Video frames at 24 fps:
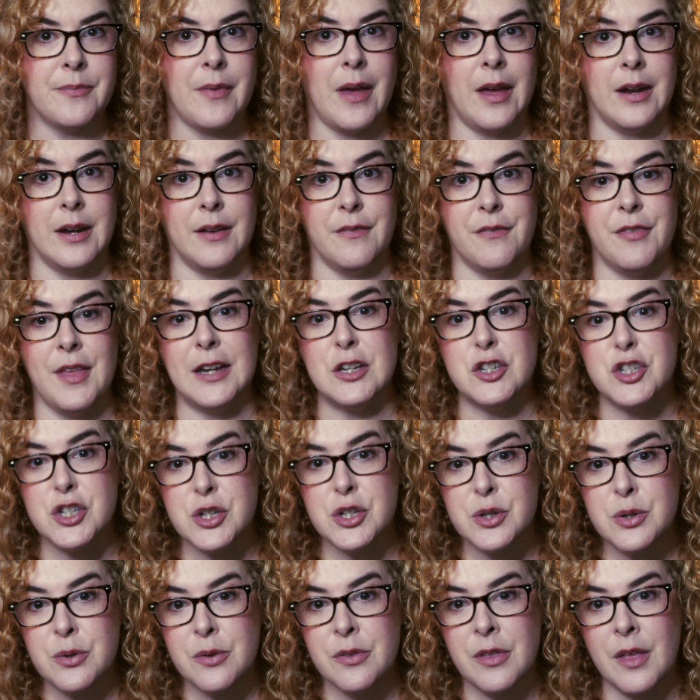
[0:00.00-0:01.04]
And if they
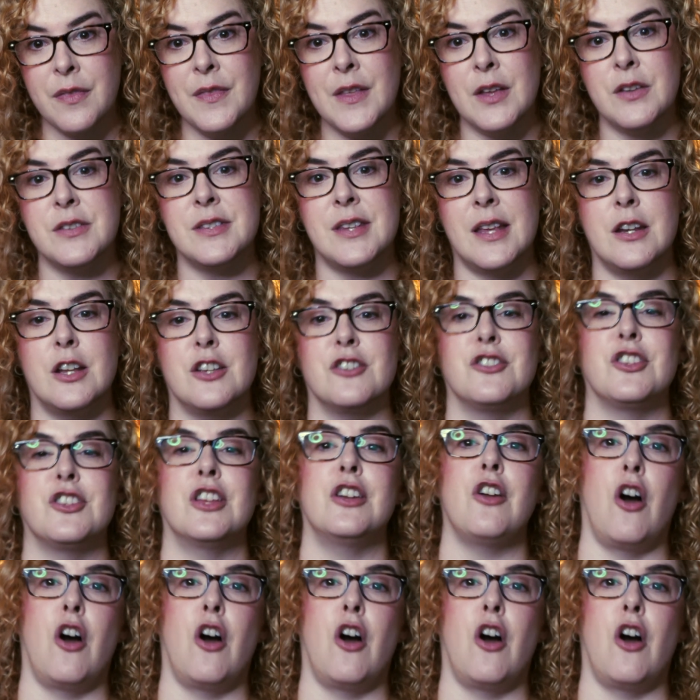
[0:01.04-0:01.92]
do, then they'll send us an